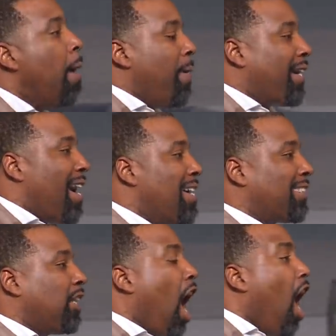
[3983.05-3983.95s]
because
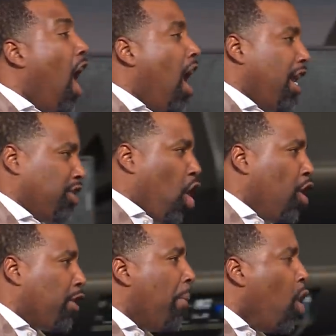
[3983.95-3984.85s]
God is on
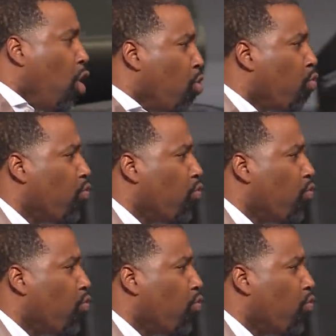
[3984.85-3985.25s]
the move.